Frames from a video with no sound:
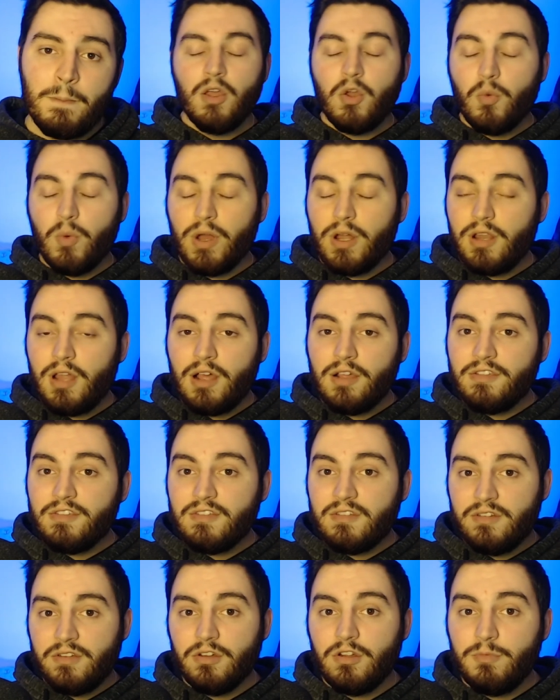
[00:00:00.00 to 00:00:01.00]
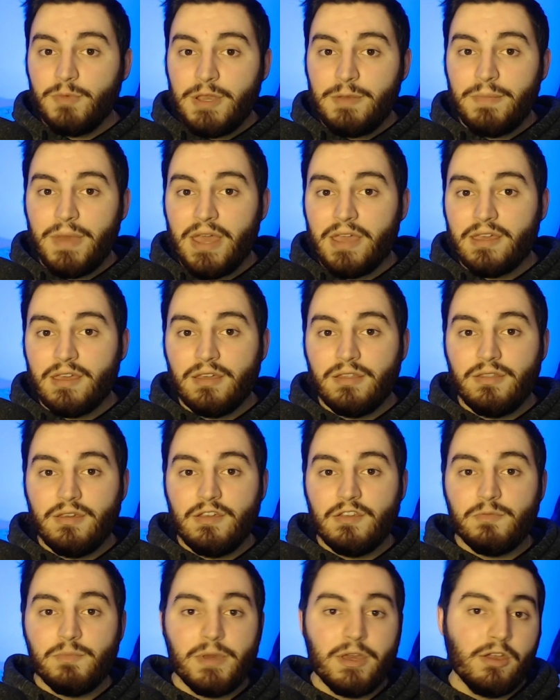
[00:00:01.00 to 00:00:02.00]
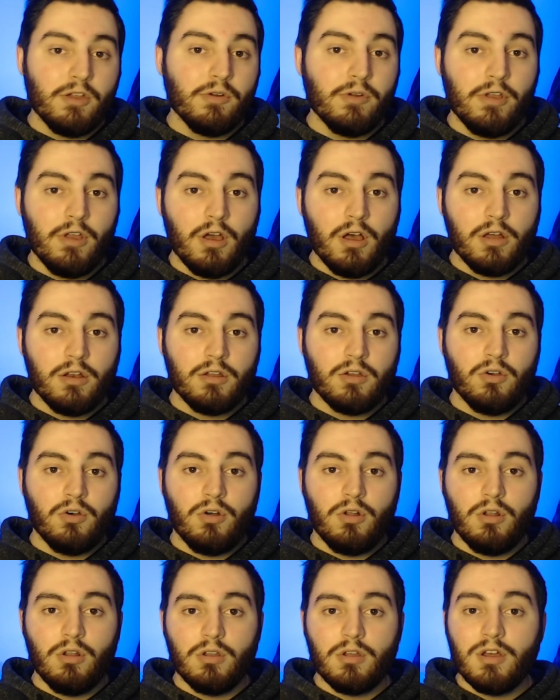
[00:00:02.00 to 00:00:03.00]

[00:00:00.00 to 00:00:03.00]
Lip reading: Well, I'll still be making these periodical